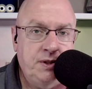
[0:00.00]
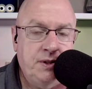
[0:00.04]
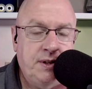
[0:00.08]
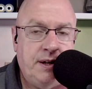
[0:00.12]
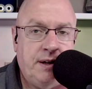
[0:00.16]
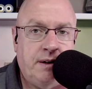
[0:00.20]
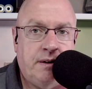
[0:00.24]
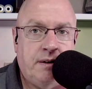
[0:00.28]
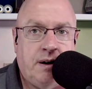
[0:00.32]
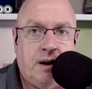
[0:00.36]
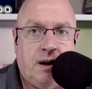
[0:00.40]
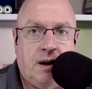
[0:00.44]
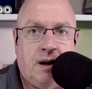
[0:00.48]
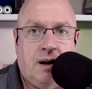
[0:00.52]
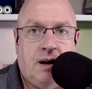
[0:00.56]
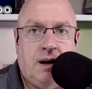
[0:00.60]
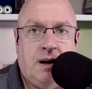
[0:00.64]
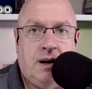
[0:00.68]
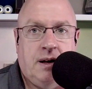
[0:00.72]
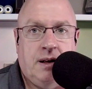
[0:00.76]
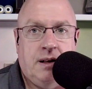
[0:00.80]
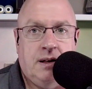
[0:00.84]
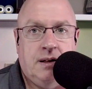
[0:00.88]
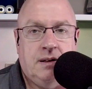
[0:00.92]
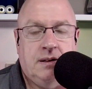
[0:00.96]
They're
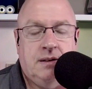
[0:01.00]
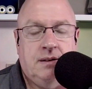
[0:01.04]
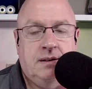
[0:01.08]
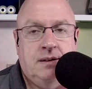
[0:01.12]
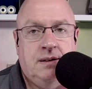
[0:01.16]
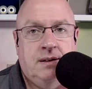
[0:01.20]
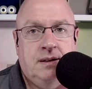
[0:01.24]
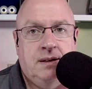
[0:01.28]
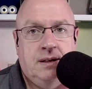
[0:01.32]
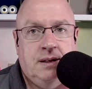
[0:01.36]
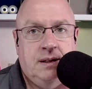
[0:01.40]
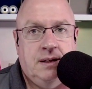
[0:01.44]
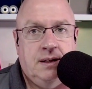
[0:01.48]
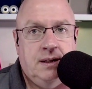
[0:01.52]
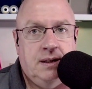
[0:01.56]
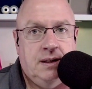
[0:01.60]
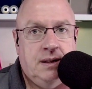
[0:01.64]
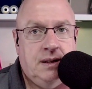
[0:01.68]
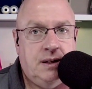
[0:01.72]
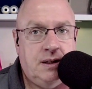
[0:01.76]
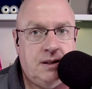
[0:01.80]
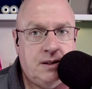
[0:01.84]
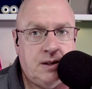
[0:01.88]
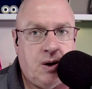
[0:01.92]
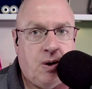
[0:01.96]
on.
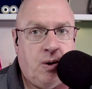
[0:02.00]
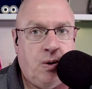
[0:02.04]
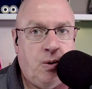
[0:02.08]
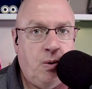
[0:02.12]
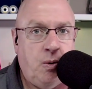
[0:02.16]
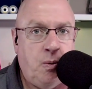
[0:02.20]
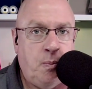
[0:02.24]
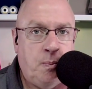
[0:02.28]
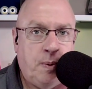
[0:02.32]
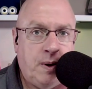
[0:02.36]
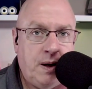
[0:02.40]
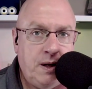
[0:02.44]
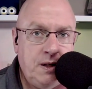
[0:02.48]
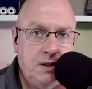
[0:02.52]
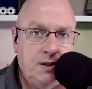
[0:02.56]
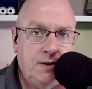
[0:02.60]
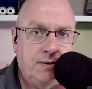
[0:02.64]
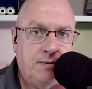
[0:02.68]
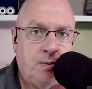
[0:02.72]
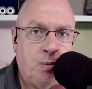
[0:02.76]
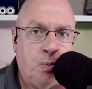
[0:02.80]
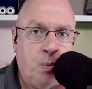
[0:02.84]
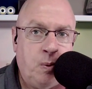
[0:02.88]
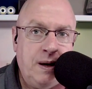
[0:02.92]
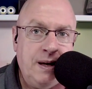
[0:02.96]
There's a whole bunch of
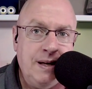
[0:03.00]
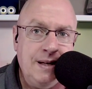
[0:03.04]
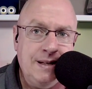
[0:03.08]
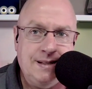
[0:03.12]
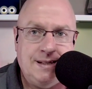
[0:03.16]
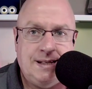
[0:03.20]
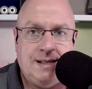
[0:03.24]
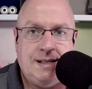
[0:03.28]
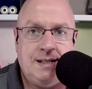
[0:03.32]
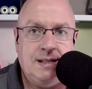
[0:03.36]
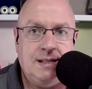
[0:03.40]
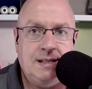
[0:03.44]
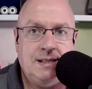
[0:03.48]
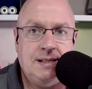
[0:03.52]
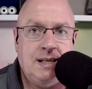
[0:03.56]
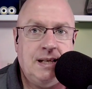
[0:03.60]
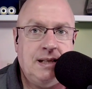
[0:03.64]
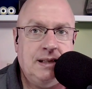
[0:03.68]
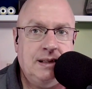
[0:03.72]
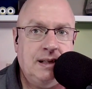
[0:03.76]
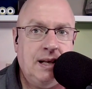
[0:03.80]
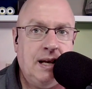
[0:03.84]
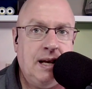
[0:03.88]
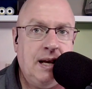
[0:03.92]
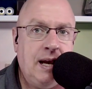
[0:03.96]
reasons that
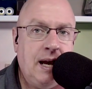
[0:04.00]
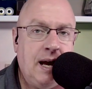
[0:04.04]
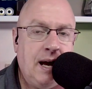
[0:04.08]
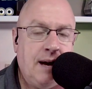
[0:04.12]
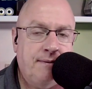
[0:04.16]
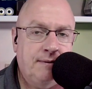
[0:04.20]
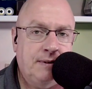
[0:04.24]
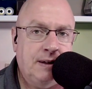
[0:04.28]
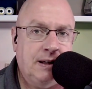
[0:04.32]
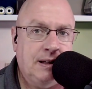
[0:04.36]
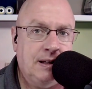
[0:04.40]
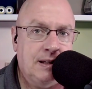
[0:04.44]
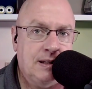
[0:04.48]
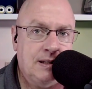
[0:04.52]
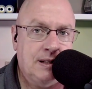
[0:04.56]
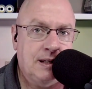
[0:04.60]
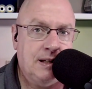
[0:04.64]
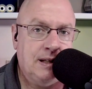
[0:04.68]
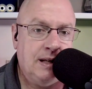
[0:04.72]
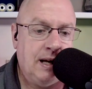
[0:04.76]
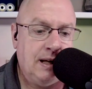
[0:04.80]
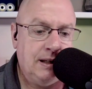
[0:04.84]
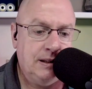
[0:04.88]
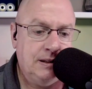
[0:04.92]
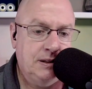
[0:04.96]
they have to cons-
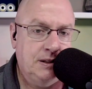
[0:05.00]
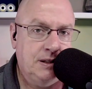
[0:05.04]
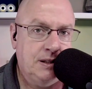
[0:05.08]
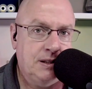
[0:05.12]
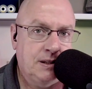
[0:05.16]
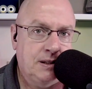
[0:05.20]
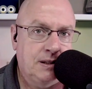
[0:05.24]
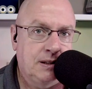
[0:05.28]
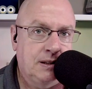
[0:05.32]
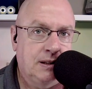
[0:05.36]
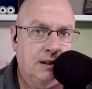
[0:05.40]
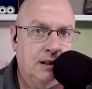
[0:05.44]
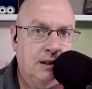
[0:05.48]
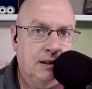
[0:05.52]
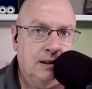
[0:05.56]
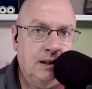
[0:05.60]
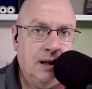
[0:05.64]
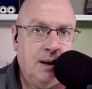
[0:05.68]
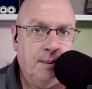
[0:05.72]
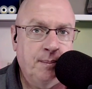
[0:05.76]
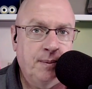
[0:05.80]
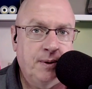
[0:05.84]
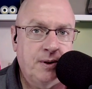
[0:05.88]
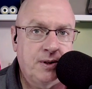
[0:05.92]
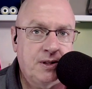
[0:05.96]
not just the
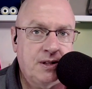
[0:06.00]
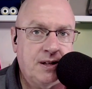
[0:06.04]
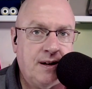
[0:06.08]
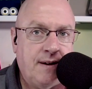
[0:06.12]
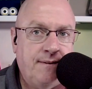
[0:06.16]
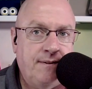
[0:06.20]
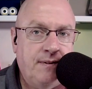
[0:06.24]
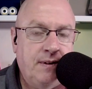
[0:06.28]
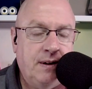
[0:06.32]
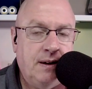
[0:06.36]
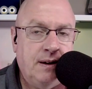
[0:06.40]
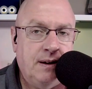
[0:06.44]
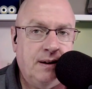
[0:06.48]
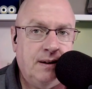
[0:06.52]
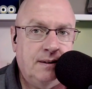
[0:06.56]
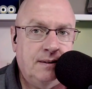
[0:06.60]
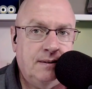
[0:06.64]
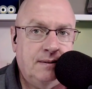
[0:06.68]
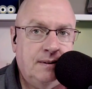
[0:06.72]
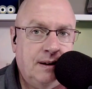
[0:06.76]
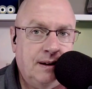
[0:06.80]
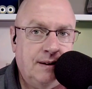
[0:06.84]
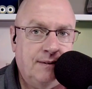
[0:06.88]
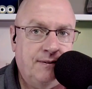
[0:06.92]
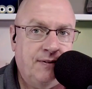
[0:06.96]
numbers of the
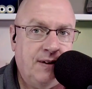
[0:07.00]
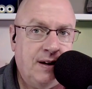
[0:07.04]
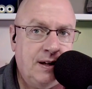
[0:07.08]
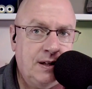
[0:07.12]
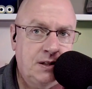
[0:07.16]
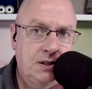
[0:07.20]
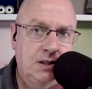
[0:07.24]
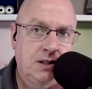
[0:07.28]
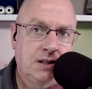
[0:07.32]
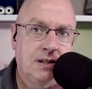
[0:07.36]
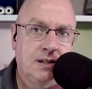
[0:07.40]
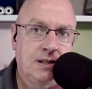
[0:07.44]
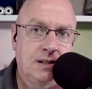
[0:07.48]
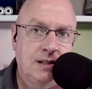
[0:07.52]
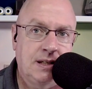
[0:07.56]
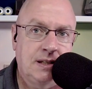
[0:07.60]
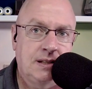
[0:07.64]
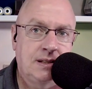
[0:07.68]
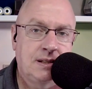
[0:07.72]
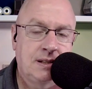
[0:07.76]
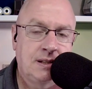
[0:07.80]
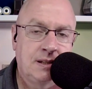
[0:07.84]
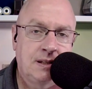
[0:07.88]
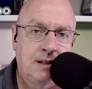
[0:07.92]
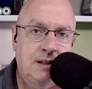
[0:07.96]
infections.
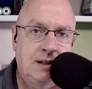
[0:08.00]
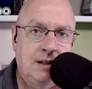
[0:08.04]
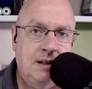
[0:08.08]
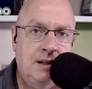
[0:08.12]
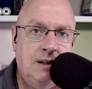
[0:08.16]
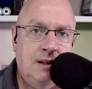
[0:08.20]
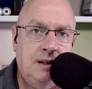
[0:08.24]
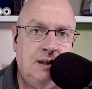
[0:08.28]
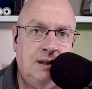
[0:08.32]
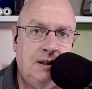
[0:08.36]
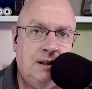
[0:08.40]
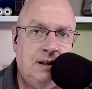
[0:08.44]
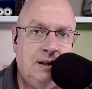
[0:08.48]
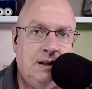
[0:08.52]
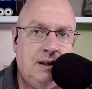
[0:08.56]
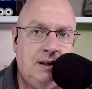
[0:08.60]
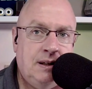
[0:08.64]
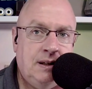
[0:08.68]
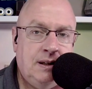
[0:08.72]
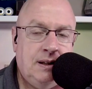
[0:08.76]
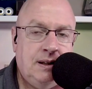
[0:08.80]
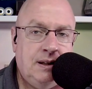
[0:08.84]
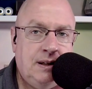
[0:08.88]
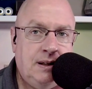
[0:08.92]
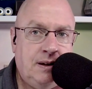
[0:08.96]
It's
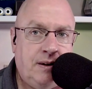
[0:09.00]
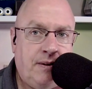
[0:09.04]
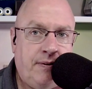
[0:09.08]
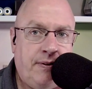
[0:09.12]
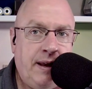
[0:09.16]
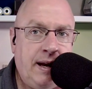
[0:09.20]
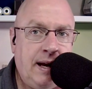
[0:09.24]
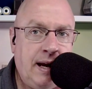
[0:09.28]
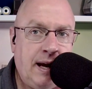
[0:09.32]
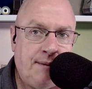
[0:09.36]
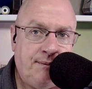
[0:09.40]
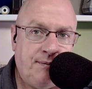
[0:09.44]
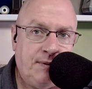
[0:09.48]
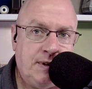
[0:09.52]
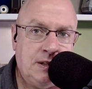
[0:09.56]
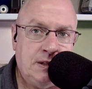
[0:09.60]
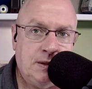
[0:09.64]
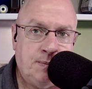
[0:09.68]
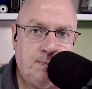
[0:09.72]
you know they have it's, to.